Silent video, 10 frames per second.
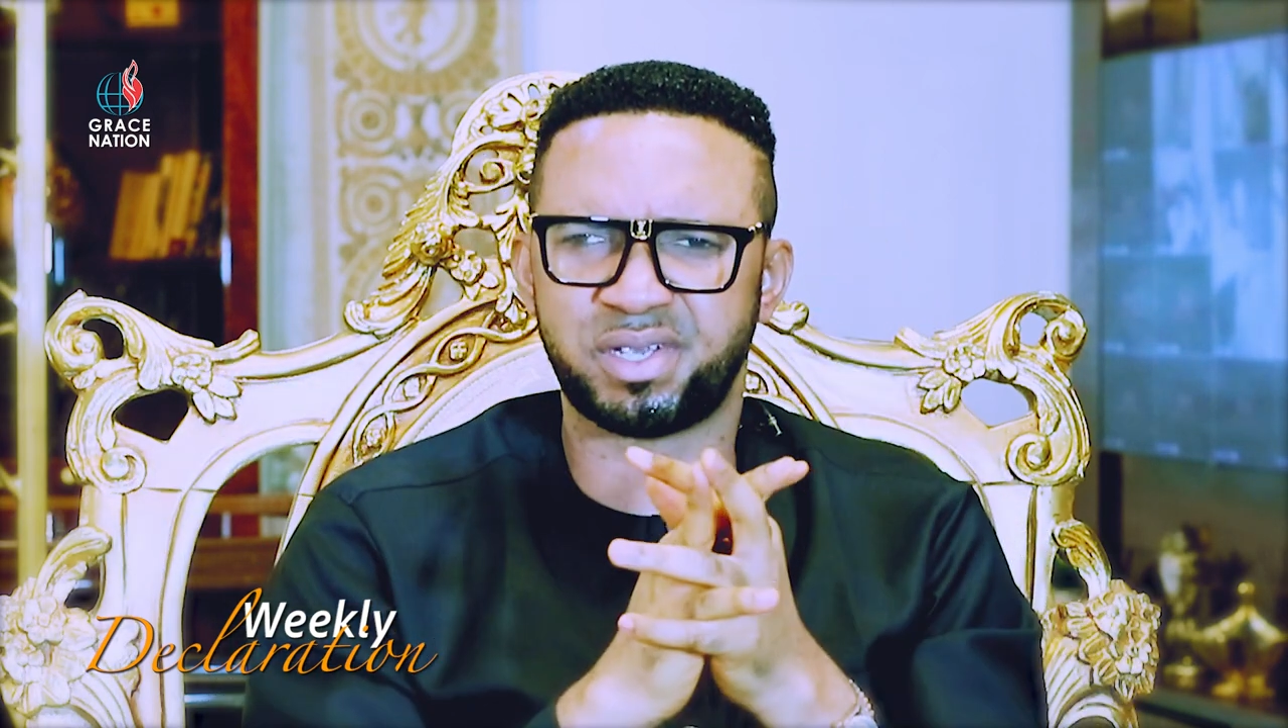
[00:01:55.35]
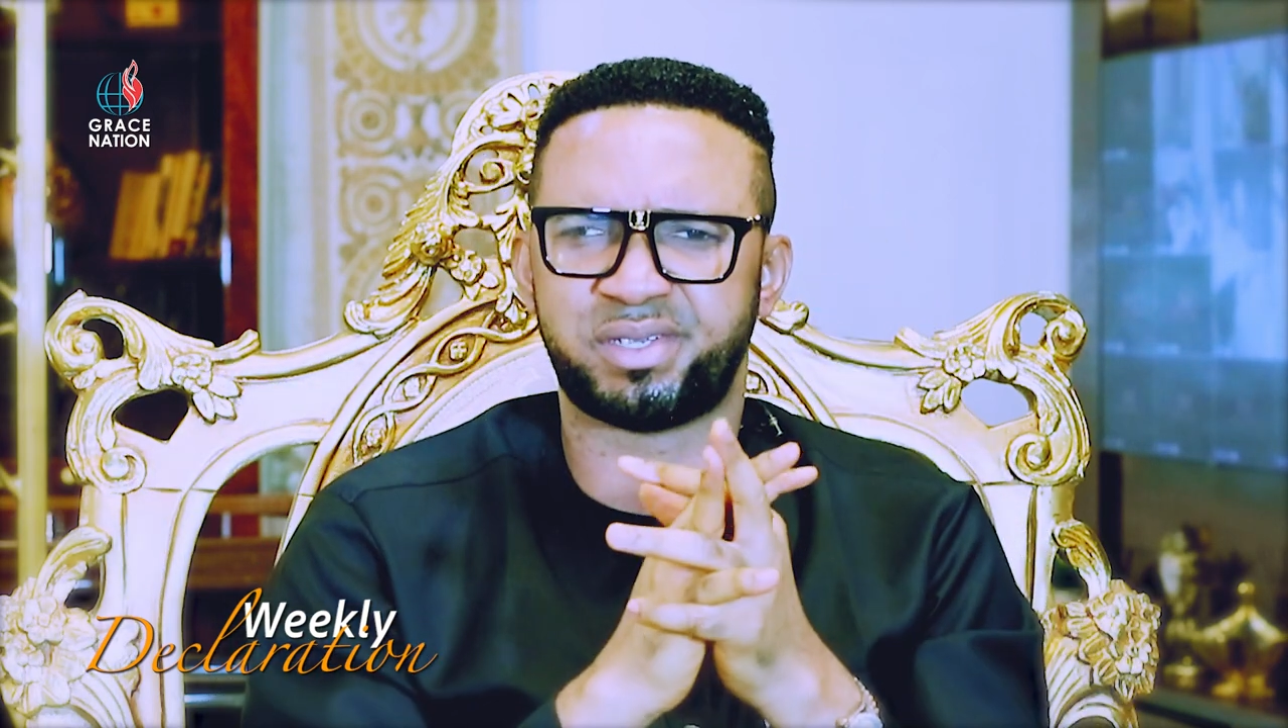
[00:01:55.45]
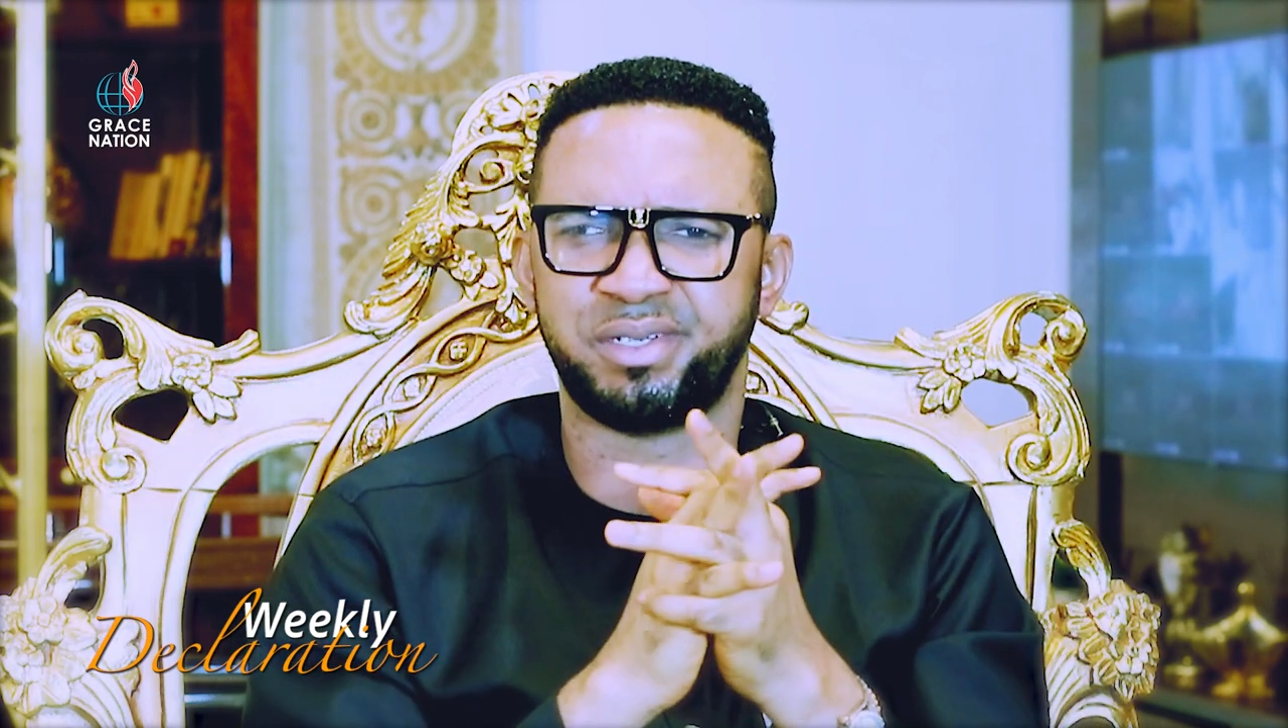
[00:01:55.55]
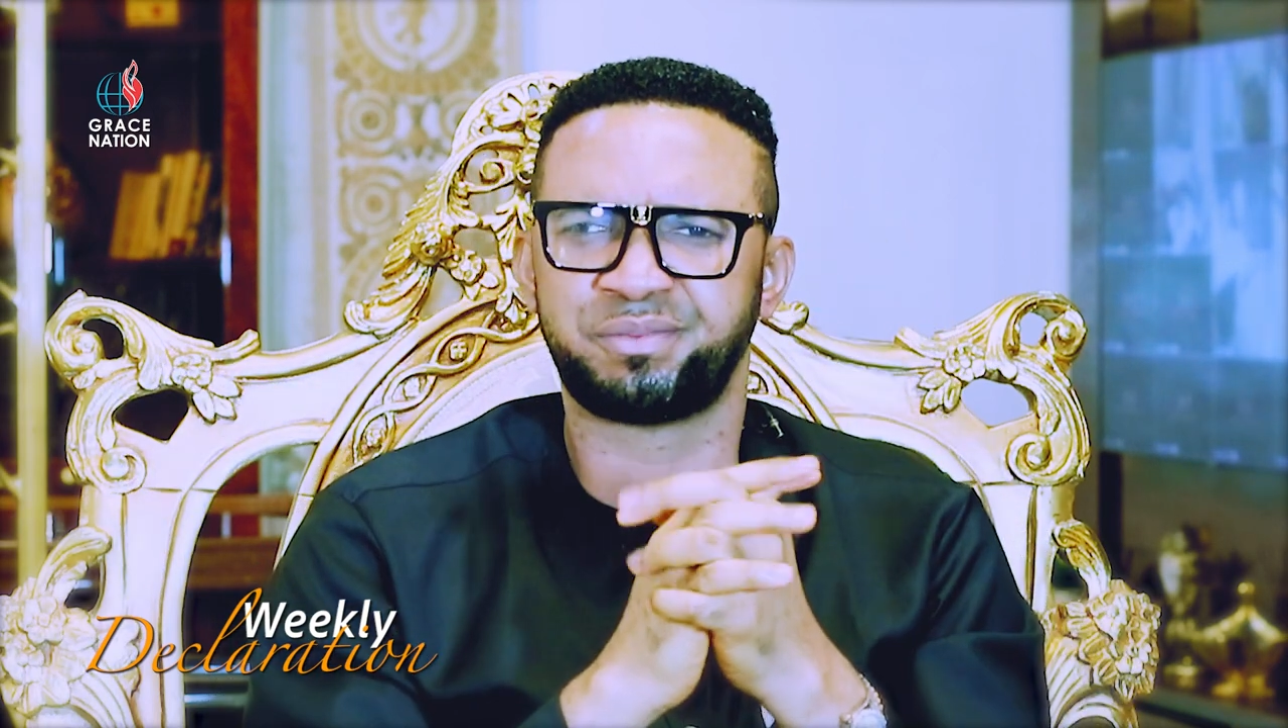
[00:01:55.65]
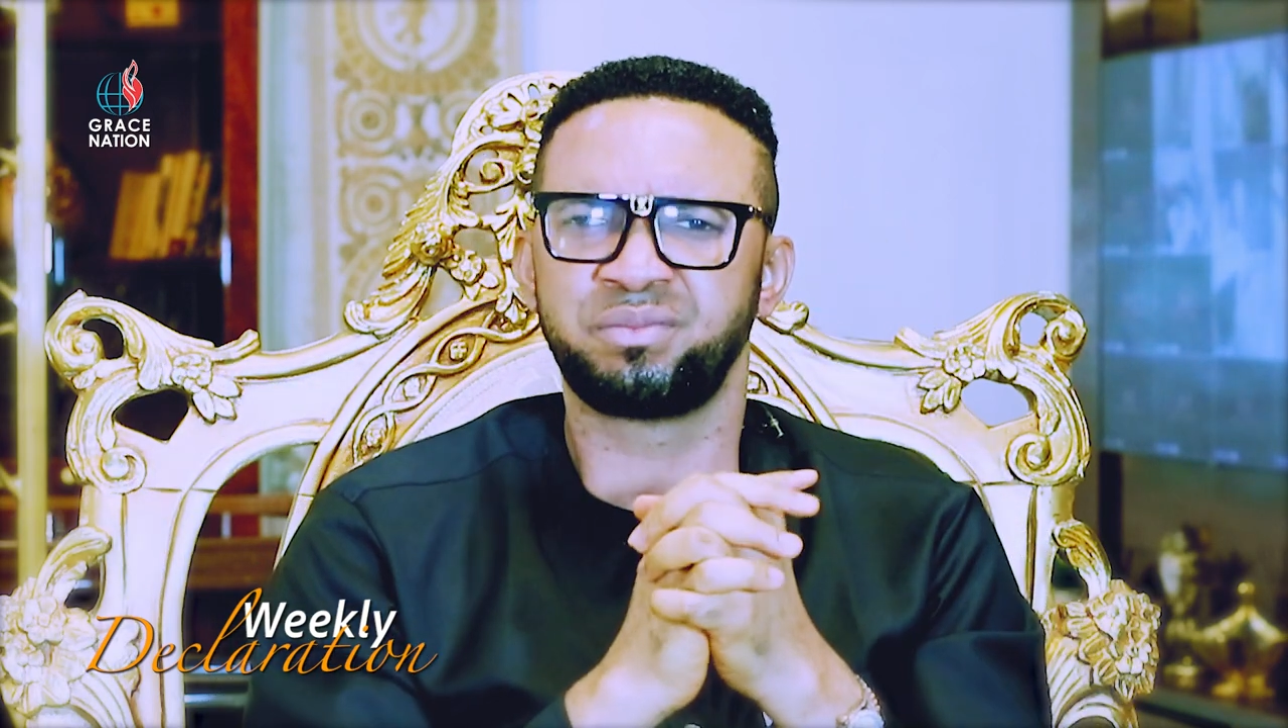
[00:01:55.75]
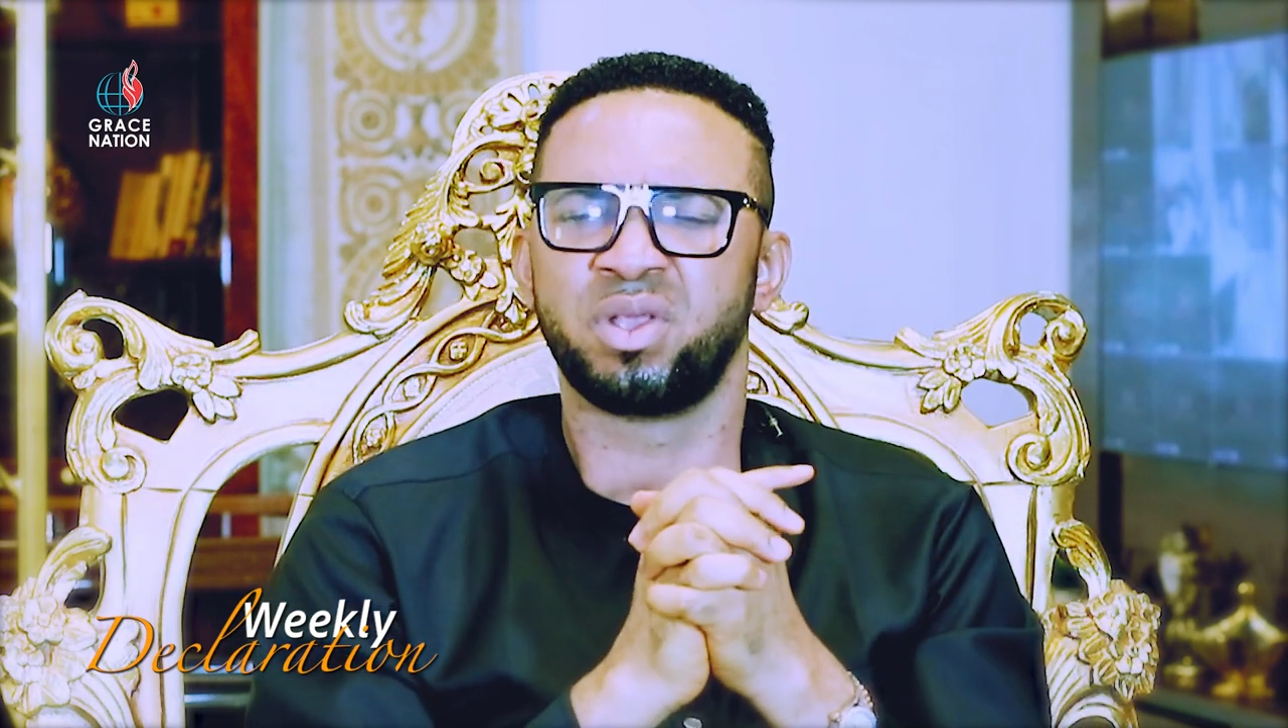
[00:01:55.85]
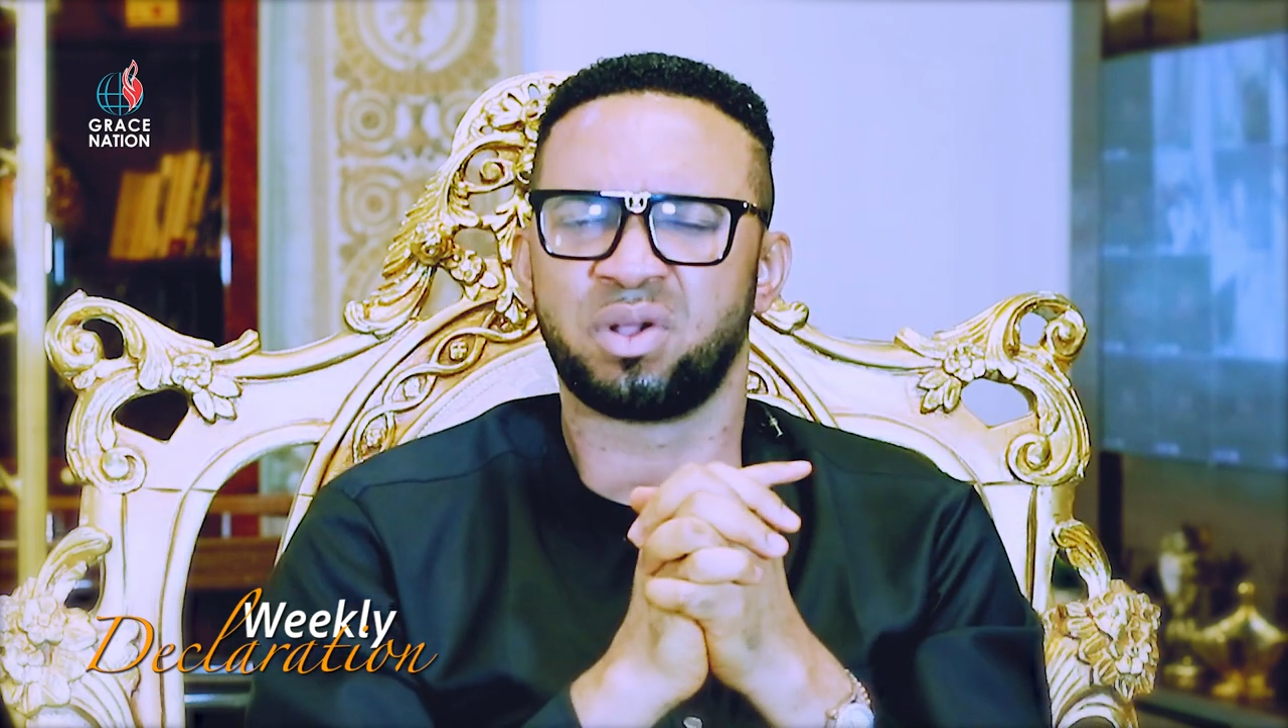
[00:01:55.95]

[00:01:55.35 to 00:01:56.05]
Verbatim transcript: season.